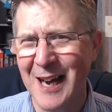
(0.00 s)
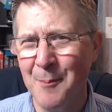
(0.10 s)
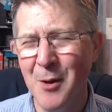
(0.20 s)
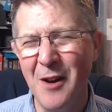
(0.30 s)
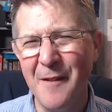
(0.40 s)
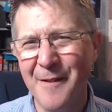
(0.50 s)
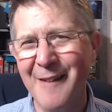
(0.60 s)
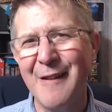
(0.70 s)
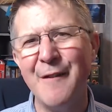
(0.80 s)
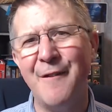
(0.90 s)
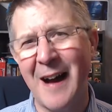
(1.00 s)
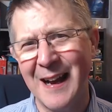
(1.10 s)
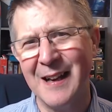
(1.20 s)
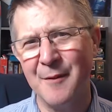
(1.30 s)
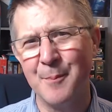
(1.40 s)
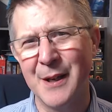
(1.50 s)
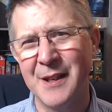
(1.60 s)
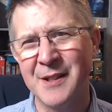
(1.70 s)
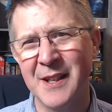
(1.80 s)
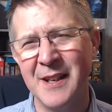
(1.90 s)
I'm not a very violent
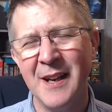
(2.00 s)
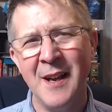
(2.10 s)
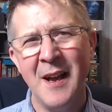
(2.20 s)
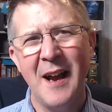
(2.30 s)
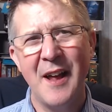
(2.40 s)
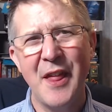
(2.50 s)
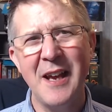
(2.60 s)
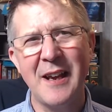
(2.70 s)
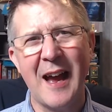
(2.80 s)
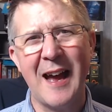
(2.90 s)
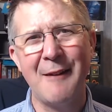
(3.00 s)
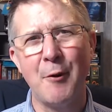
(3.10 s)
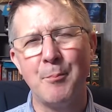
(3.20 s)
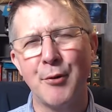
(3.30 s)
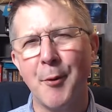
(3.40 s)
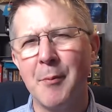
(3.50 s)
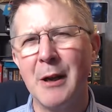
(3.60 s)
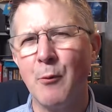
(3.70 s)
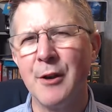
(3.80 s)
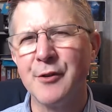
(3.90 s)
person. I think I would
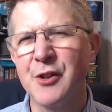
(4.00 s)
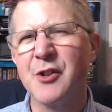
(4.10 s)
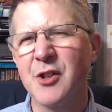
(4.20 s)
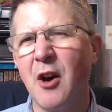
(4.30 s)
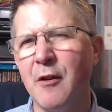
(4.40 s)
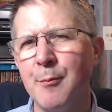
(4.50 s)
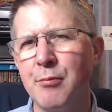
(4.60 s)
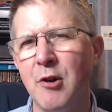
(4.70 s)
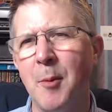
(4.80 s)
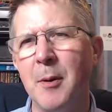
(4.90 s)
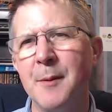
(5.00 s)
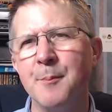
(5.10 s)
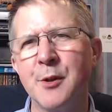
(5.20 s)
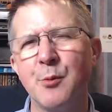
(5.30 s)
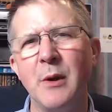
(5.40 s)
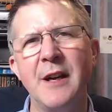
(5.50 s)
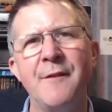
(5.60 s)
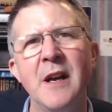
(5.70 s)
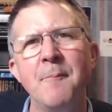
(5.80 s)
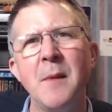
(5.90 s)
probably want to solve problems
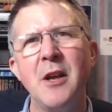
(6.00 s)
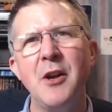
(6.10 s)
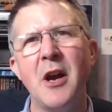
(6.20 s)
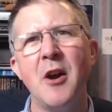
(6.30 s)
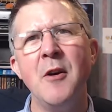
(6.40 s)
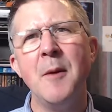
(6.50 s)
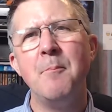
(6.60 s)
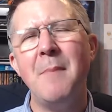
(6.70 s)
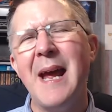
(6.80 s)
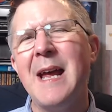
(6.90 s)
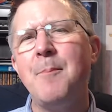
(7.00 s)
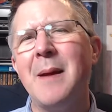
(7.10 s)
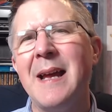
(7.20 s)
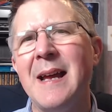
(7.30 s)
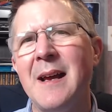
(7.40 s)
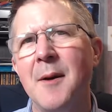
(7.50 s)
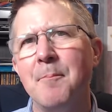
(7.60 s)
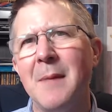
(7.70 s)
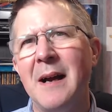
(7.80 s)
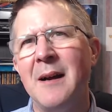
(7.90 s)
with, you know, maybe
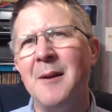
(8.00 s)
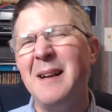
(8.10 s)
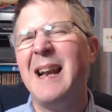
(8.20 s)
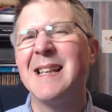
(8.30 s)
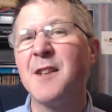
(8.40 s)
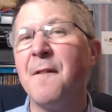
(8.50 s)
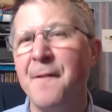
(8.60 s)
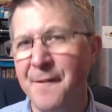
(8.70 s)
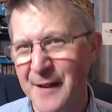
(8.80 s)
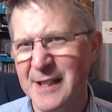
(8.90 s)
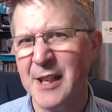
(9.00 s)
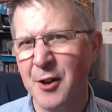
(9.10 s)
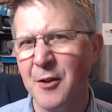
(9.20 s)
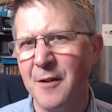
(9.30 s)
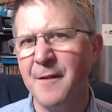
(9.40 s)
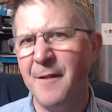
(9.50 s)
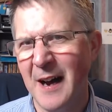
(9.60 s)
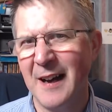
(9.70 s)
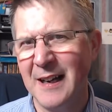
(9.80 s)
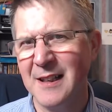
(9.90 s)
uh, less physical
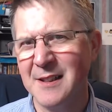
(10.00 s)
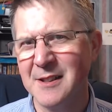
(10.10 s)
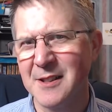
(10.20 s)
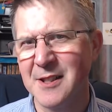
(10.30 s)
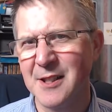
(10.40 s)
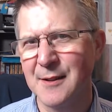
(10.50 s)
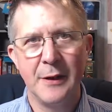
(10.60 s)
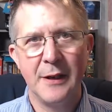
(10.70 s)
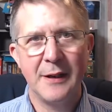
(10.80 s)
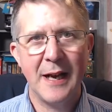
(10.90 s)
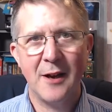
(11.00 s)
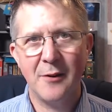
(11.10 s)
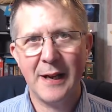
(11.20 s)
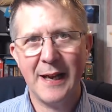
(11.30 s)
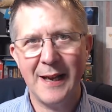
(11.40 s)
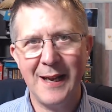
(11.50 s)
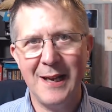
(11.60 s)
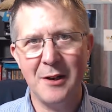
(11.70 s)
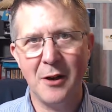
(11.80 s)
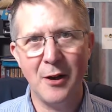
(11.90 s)
violence. Now,
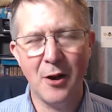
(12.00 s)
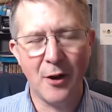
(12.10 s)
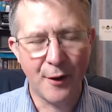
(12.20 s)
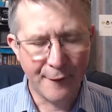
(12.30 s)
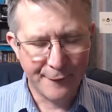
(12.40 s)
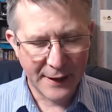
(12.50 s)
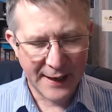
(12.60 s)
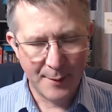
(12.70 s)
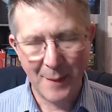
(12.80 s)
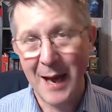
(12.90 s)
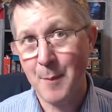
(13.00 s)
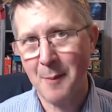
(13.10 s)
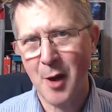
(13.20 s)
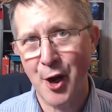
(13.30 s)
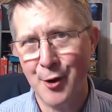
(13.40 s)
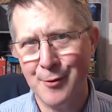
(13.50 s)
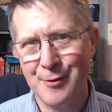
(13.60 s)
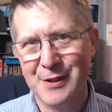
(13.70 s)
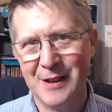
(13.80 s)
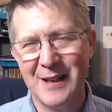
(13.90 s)
in a lot of um,
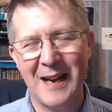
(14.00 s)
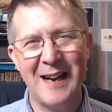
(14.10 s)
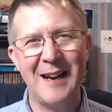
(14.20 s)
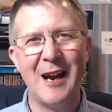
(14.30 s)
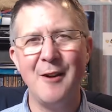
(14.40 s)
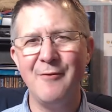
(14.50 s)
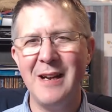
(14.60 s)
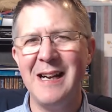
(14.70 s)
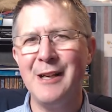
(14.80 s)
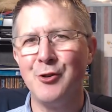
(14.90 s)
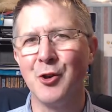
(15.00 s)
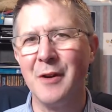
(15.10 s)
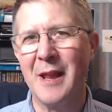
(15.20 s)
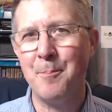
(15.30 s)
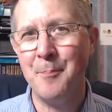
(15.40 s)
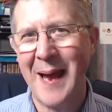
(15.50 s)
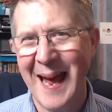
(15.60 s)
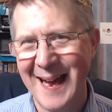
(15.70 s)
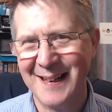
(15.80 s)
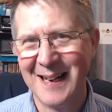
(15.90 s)
MMOs, I, I really enjoyed the
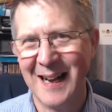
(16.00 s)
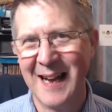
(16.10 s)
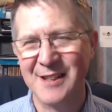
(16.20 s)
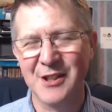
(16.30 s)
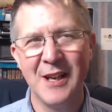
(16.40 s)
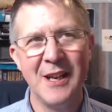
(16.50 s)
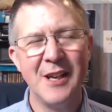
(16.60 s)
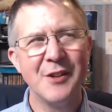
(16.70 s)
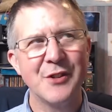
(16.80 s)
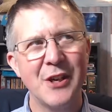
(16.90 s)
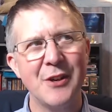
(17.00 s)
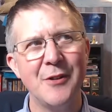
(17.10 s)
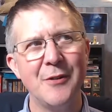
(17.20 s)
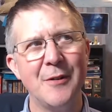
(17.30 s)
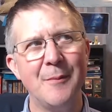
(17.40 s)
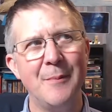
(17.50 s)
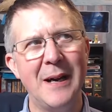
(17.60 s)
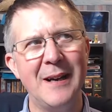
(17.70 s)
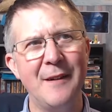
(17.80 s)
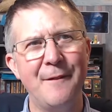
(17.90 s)
pet class. So
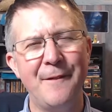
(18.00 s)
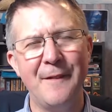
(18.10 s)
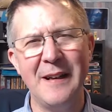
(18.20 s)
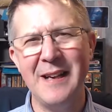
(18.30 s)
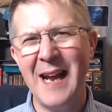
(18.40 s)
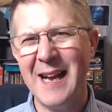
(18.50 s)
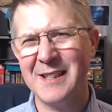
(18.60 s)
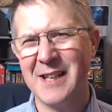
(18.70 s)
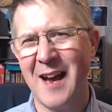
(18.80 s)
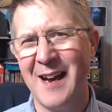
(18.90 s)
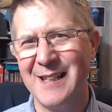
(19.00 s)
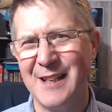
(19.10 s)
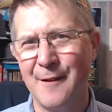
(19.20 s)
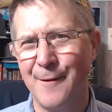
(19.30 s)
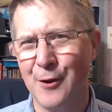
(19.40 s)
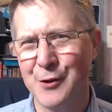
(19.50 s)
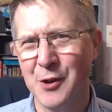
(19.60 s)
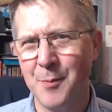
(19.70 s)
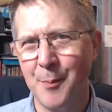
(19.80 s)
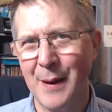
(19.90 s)
my next idea for
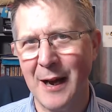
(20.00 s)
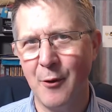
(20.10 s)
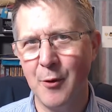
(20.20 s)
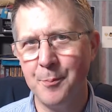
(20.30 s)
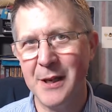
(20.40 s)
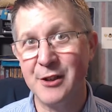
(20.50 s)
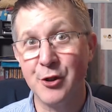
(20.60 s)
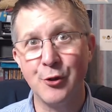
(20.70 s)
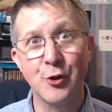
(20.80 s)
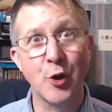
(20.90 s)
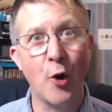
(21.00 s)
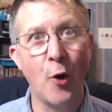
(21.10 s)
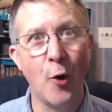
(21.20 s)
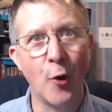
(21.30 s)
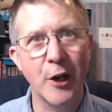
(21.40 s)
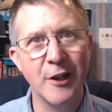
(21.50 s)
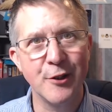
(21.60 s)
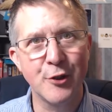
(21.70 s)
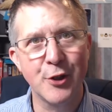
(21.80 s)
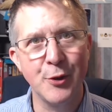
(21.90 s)
superpower would be to talk
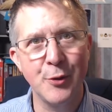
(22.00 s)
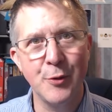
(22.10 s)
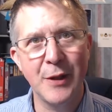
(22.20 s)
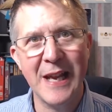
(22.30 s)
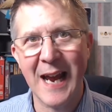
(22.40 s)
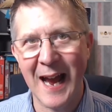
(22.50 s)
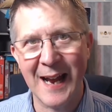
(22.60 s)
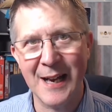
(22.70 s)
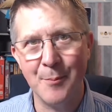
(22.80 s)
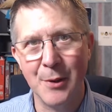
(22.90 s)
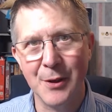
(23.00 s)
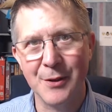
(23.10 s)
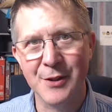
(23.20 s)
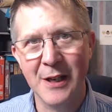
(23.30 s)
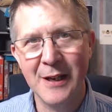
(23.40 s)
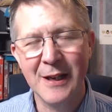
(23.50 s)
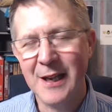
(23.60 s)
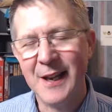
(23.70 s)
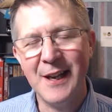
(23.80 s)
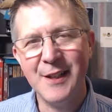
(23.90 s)
to the animals.
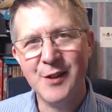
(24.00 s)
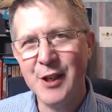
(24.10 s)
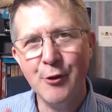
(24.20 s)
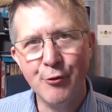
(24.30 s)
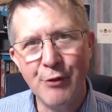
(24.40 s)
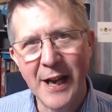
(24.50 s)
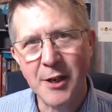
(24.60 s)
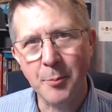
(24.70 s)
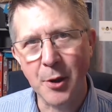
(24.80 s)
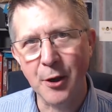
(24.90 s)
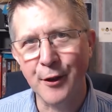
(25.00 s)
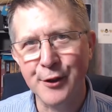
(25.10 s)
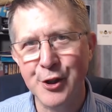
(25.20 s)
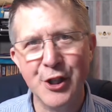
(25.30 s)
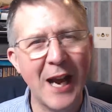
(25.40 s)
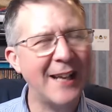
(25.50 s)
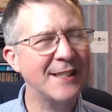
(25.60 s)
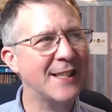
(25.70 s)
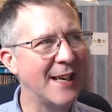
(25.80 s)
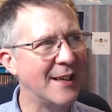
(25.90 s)
It's incredible
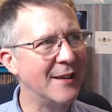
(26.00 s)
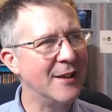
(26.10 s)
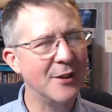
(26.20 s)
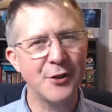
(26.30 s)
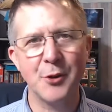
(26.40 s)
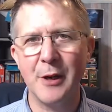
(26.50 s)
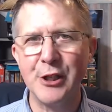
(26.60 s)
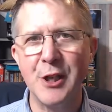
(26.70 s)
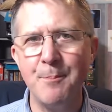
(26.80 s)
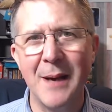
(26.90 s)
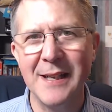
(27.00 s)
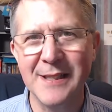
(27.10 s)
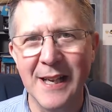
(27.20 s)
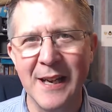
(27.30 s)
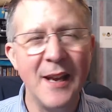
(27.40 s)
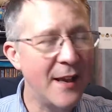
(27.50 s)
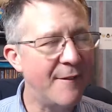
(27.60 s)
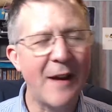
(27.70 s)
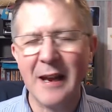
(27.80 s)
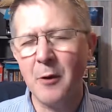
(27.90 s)
chatting to a chimpanzee.
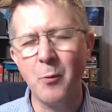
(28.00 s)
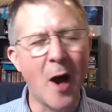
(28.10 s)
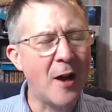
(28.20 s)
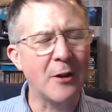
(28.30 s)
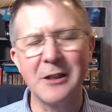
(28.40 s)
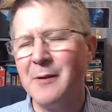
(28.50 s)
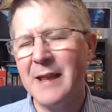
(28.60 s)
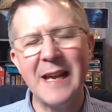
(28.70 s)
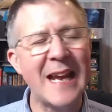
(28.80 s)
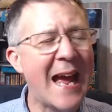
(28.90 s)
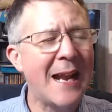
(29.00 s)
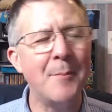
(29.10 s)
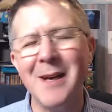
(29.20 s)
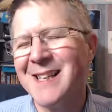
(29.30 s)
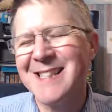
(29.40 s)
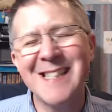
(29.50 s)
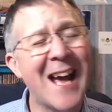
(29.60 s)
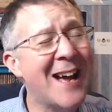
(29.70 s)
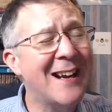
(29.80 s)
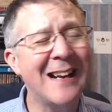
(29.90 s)
If I could walk to the animals,
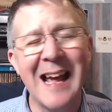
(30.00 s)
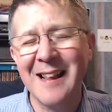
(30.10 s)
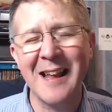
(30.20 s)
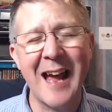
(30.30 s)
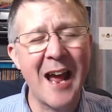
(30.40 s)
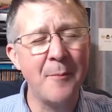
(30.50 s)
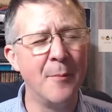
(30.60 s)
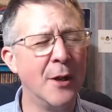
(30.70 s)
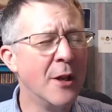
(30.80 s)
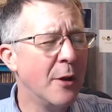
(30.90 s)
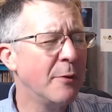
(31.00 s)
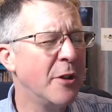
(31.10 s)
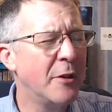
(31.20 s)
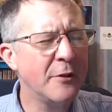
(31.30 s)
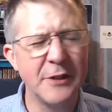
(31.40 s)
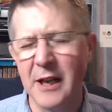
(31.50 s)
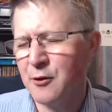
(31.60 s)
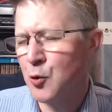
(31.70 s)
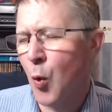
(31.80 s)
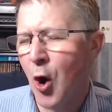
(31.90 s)
talk like the animals,
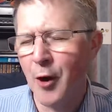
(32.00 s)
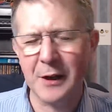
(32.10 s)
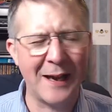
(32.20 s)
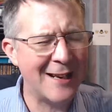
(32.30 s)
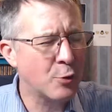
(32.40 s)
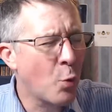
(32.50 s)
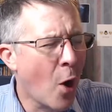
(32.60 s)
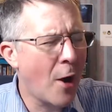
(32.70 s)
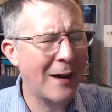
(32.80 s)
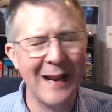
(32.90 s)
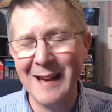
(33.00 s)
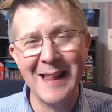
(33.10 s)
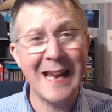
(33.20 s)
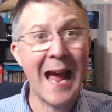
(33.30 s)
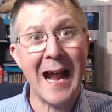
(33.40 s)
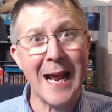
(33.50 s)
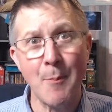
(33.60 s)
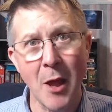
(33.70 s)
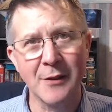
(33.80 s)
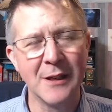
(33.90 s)
and squawk and squawk like the
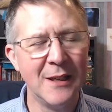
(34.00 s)
animals.